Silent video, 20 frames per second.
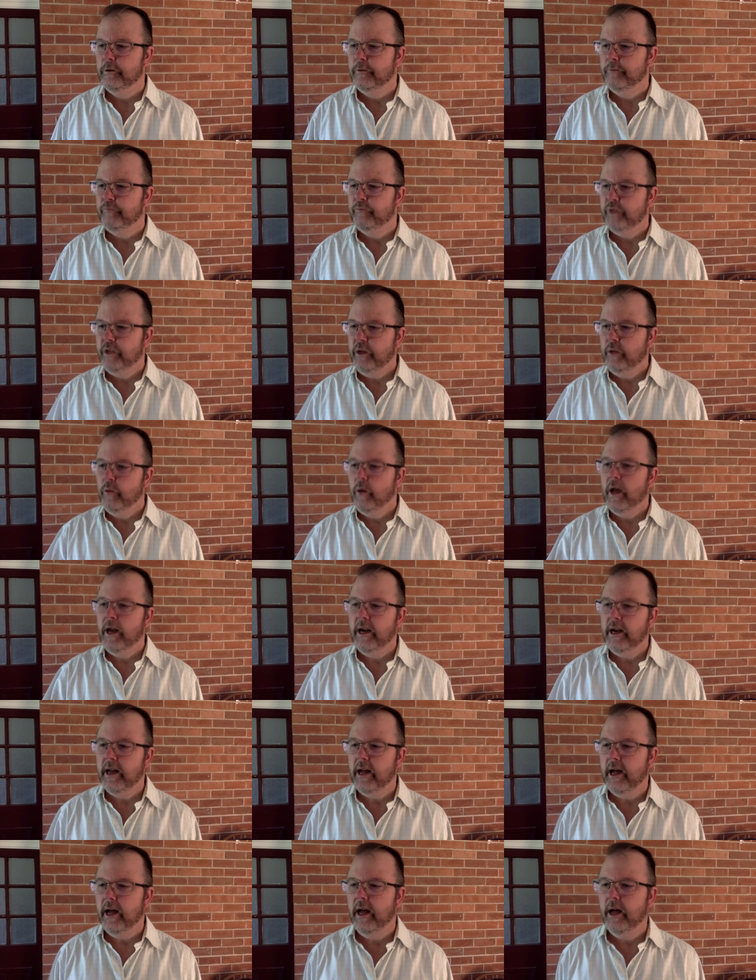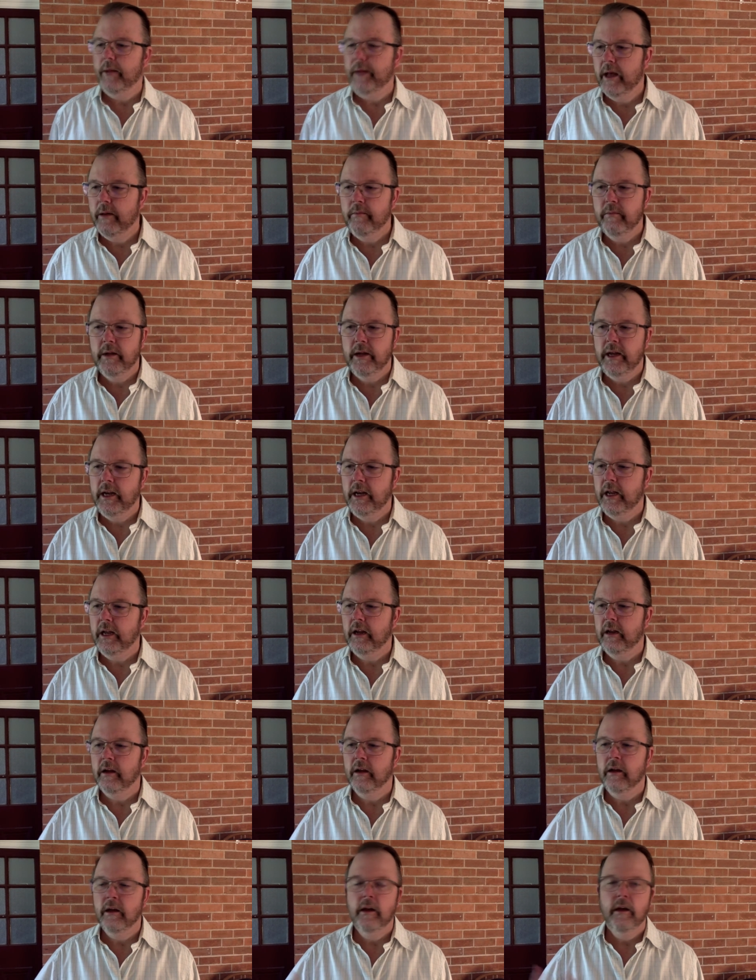Do you wonder about meaning
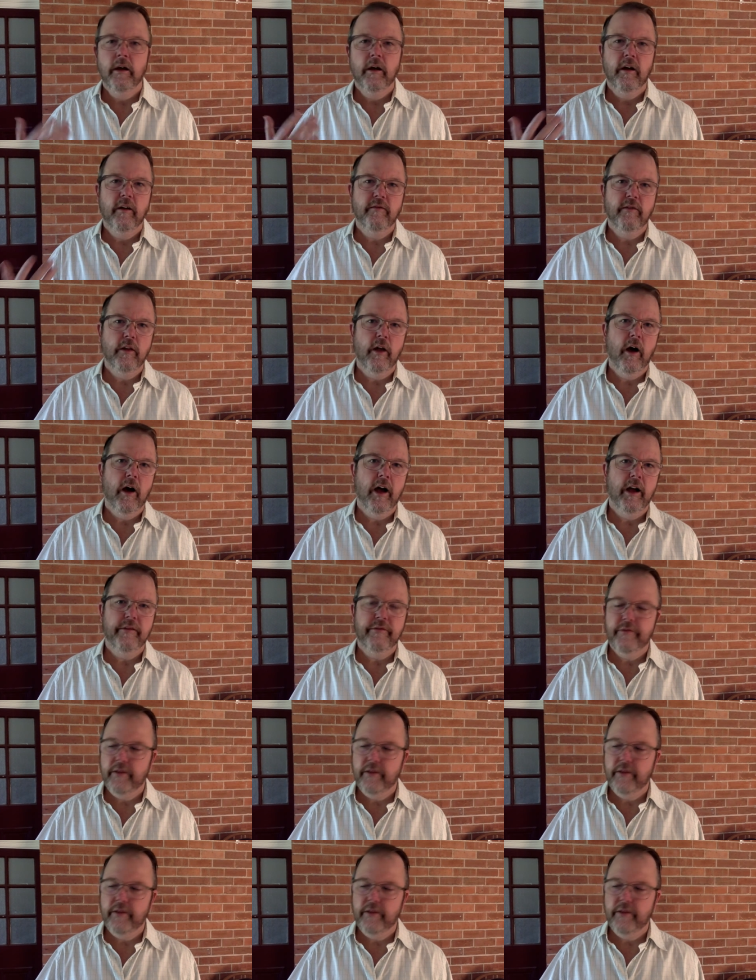of life